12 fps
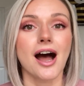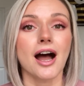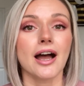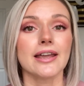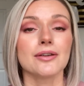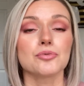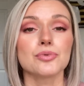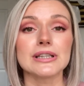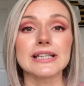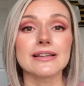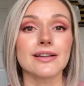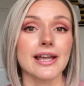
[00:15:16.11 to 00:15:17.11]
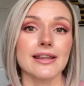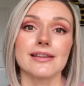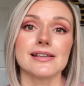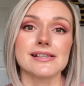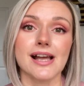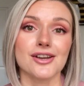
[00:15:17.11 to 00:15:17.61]
I really like
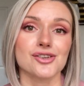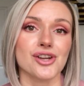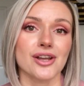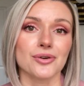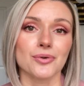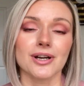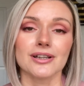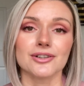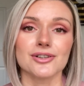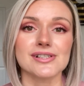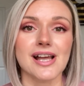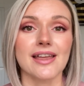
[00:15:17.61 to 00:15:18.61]
these eyeshadow colors.